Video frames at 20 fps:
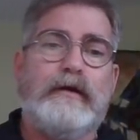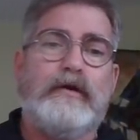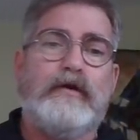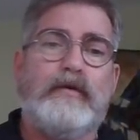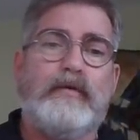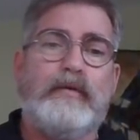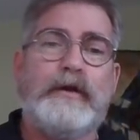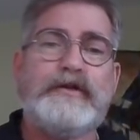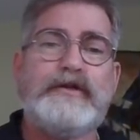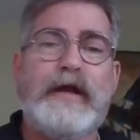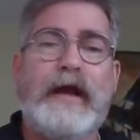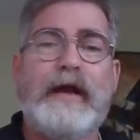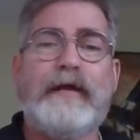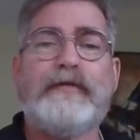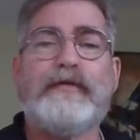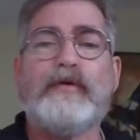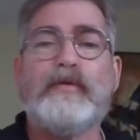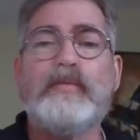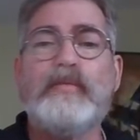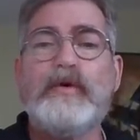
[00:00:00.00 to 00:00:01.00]
which had
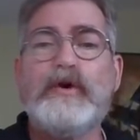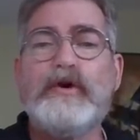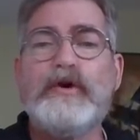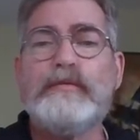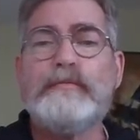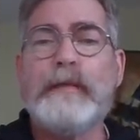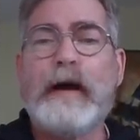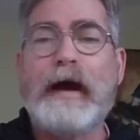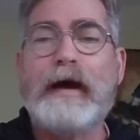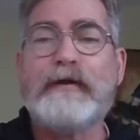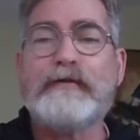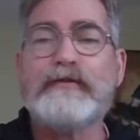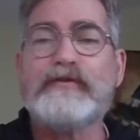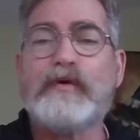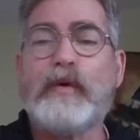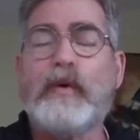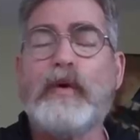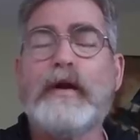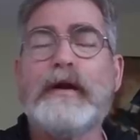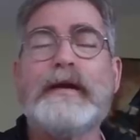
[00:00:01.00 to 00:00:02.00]
the wound by a
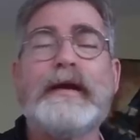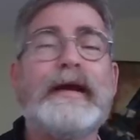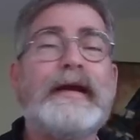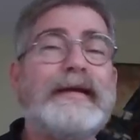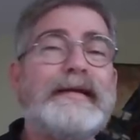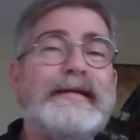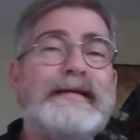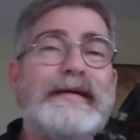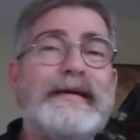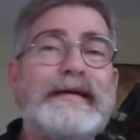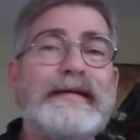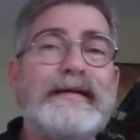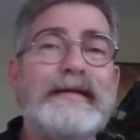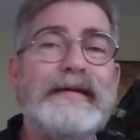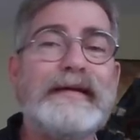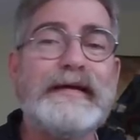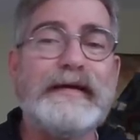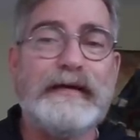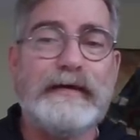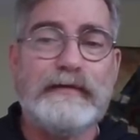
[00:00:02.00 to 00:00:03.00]
sword and did
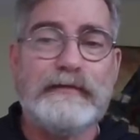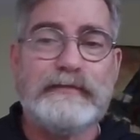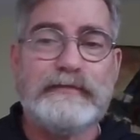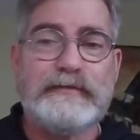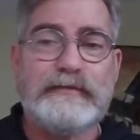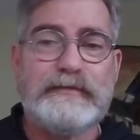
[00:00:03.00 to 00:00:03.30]
live.